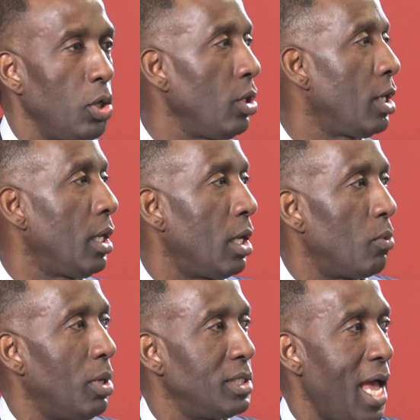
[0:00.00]
looking
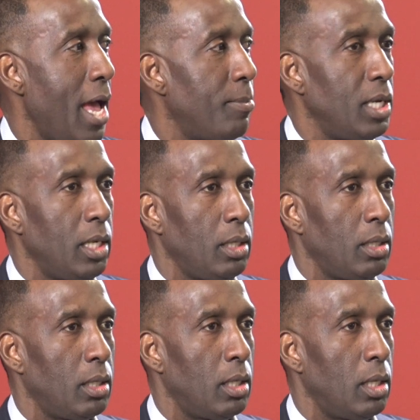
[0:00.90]
at what's happening
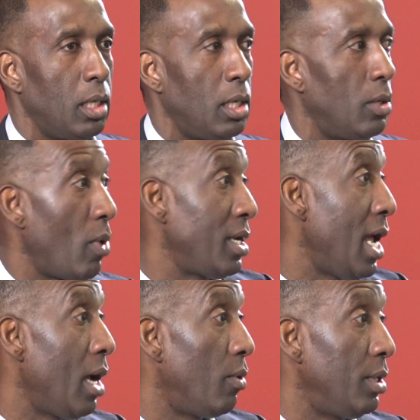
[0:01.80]
right
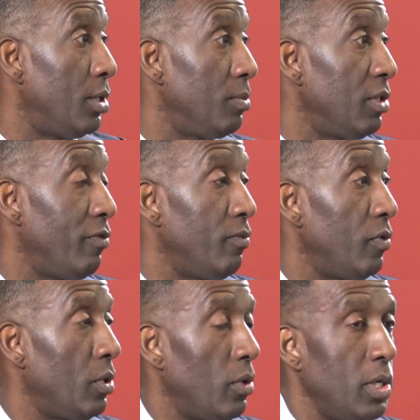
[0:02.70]
now in terms of
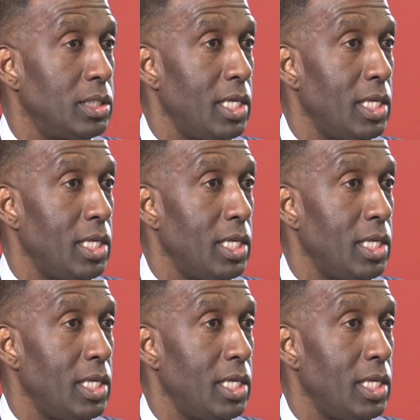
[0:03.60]
inventory and